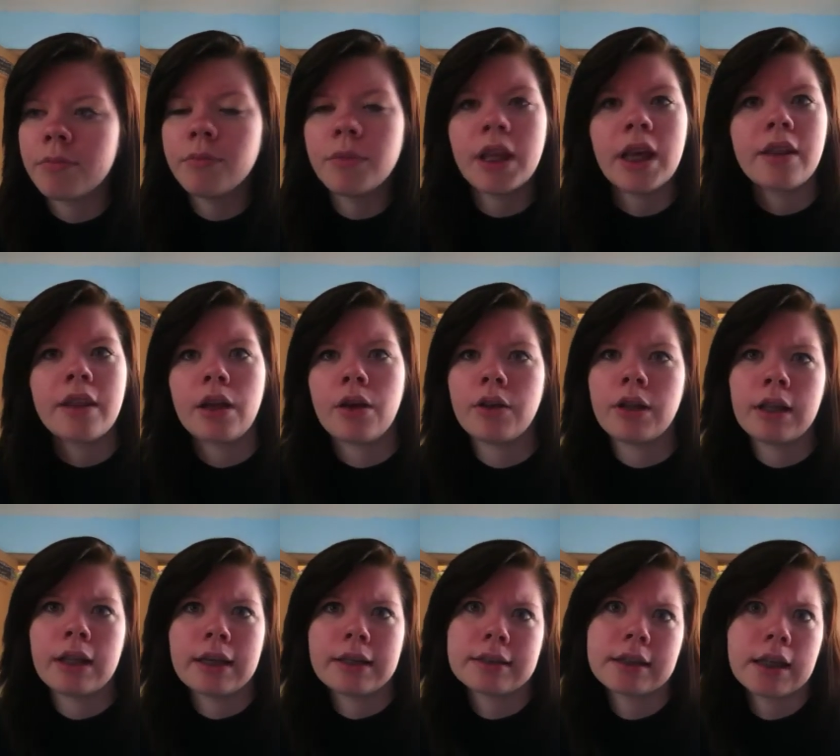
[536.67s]
yeah, they only
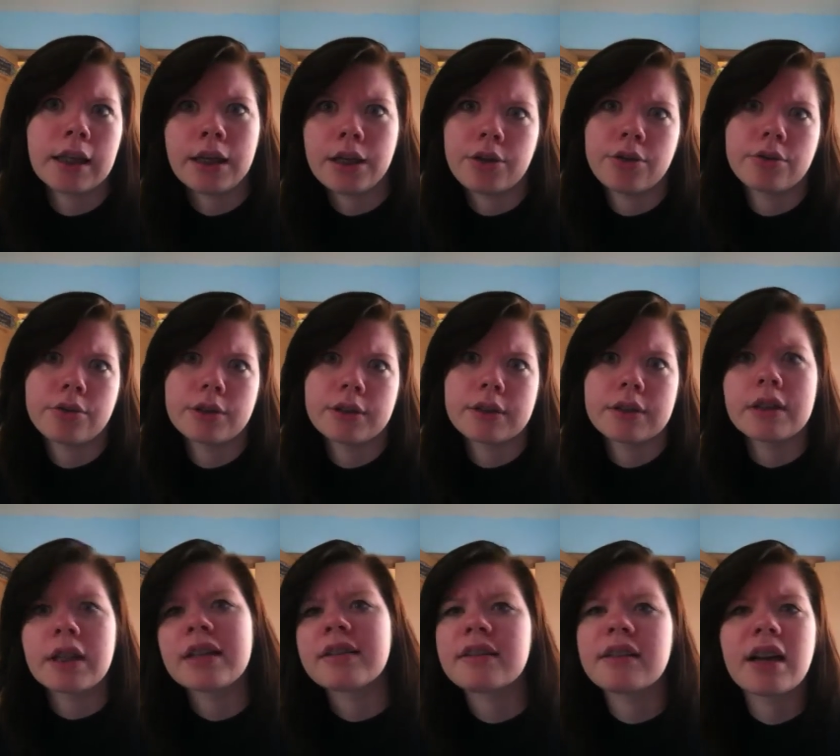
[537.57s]
like skinny girls.
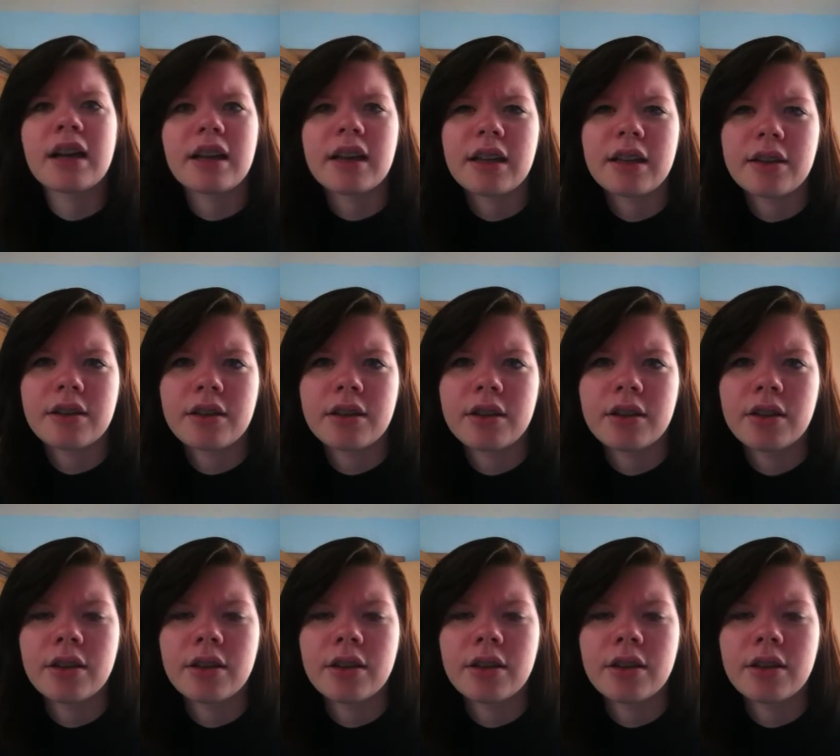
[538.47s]
That's not it.